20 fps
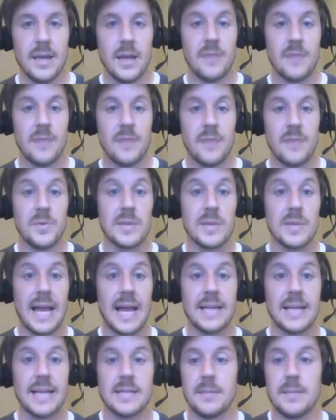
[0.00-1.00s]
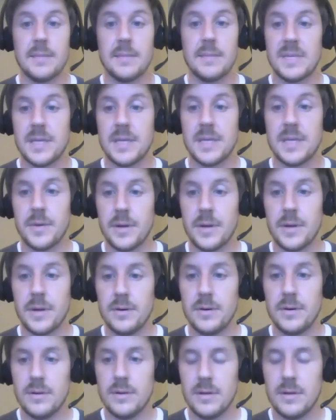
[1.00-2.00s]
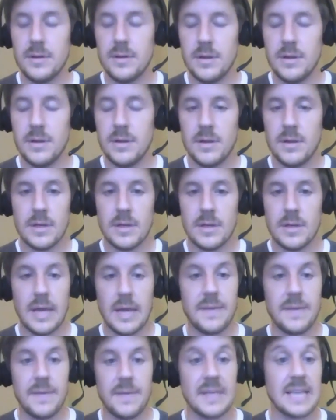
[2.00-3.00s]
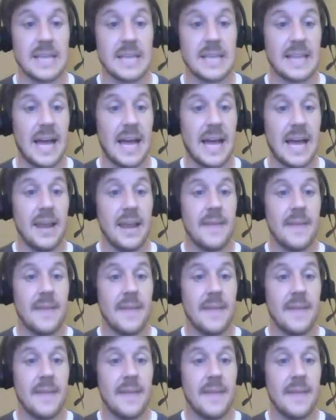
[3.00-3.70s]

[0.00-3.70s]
If you liked the material, okay, things like that.